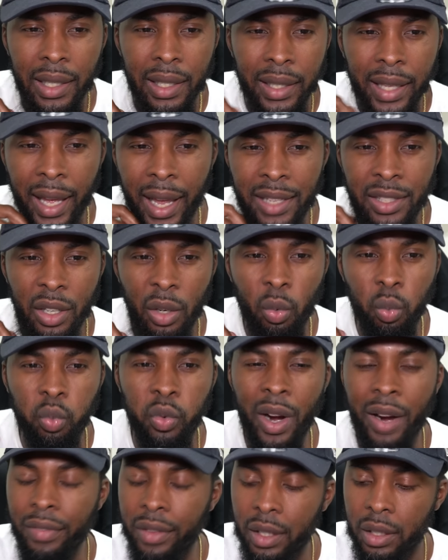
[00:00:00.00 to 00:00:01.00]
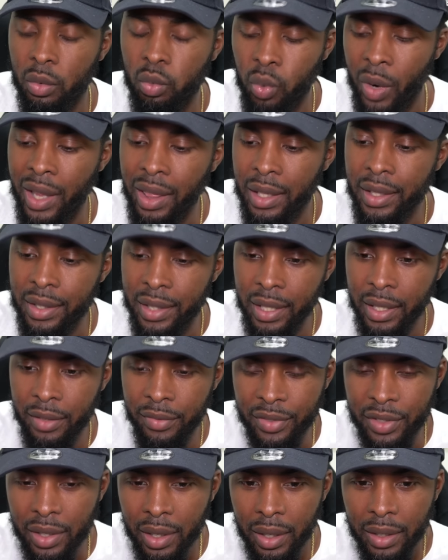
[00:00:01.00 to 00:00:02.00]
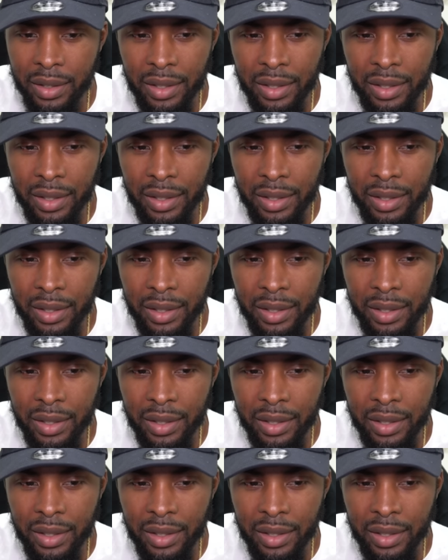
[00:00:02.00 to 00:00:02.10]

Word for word: that has a relative's